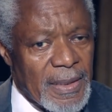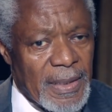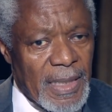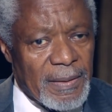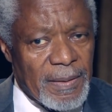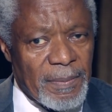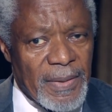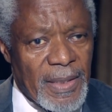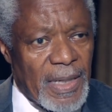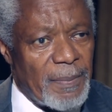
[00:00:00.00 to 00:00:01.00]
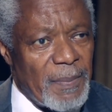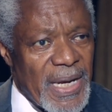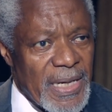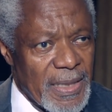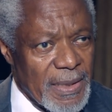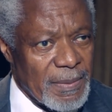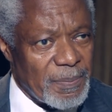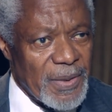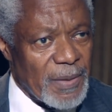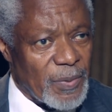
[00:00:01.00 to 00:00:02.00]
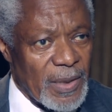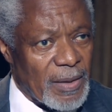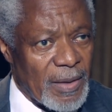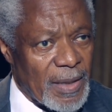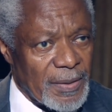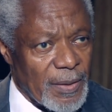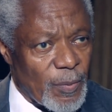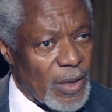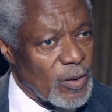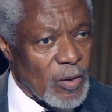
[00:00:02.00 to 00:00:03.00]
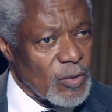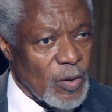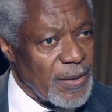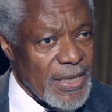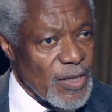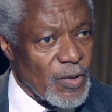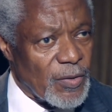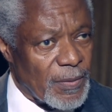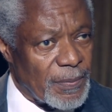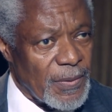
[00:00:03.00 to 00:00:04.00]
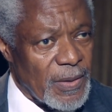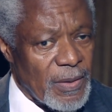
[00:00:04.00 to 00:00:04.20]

that there are many people around the world, not only in Europe,